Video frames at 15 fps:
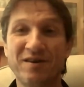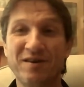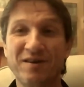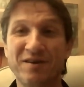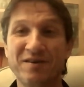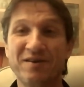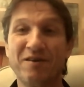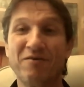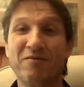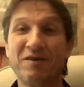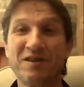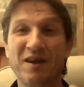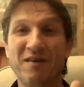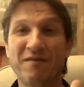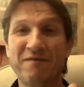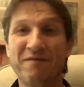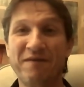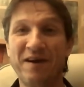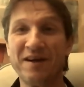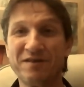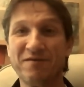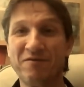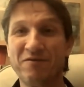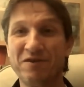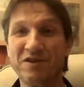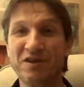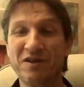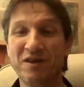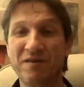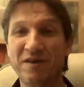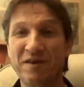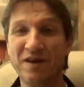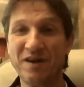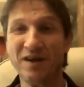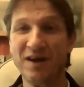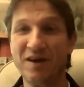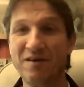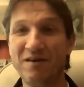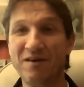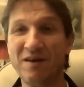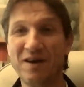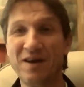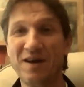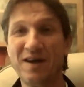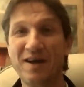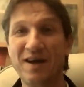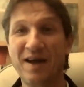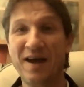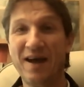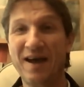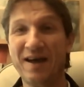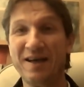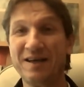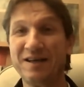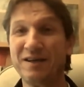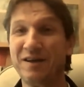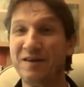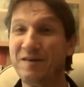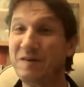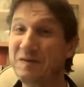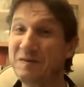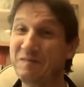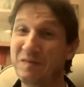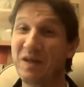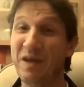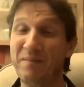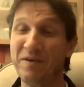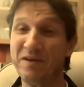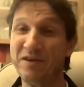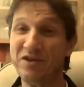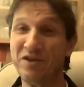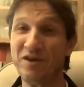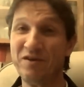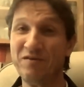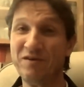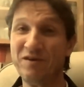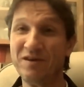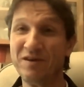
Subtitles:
So once again, thanks for watching the video, and keep in tune,